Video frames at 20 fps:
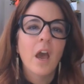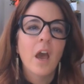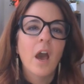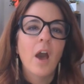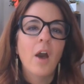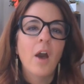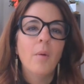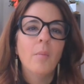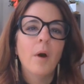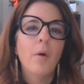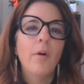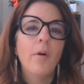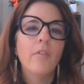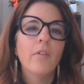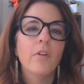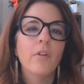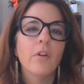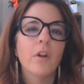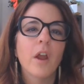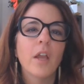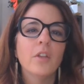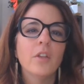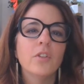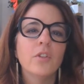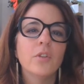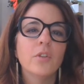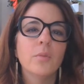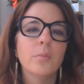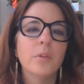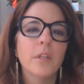However, I
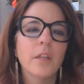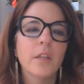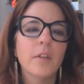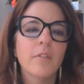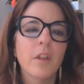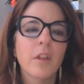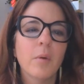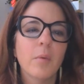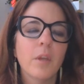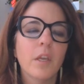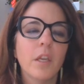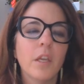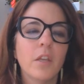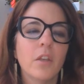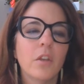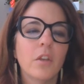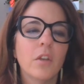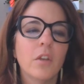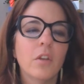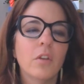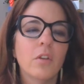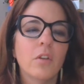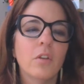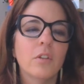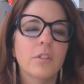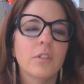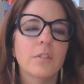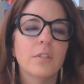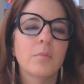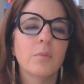do believe that
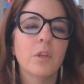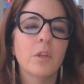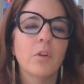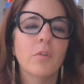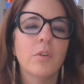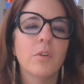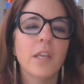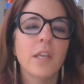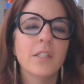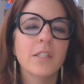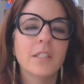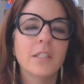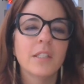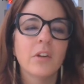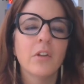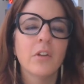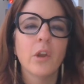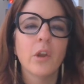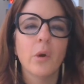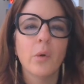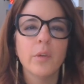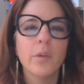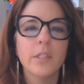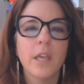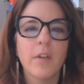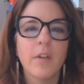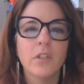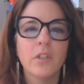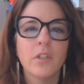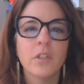we don't necessarily always
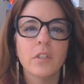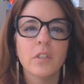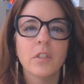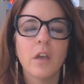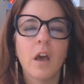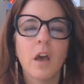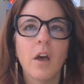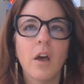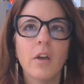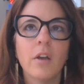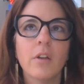have to